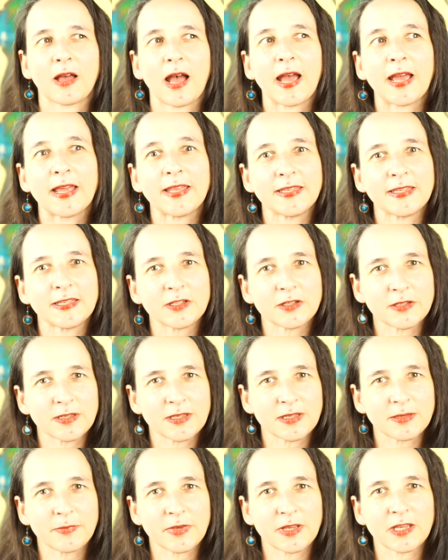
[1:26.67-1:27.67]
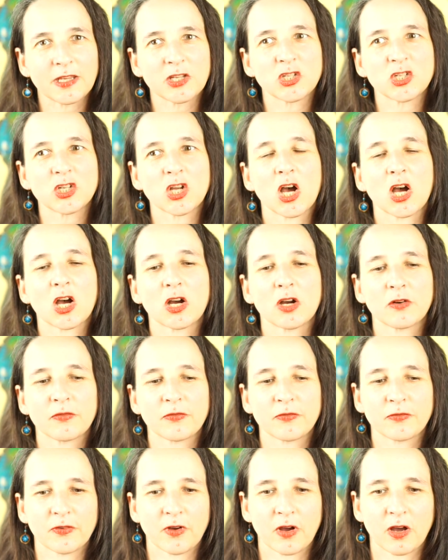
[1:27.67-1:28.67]
I need an image
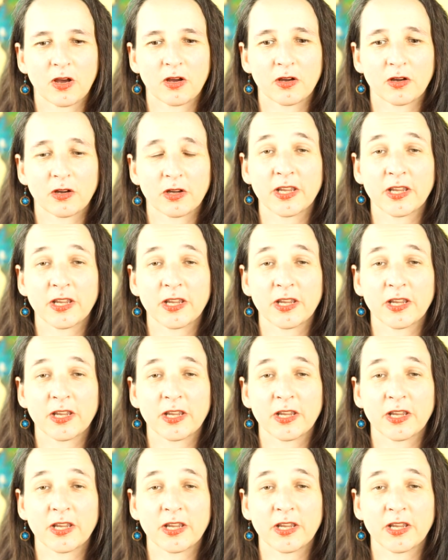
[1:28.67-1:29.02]
of uh,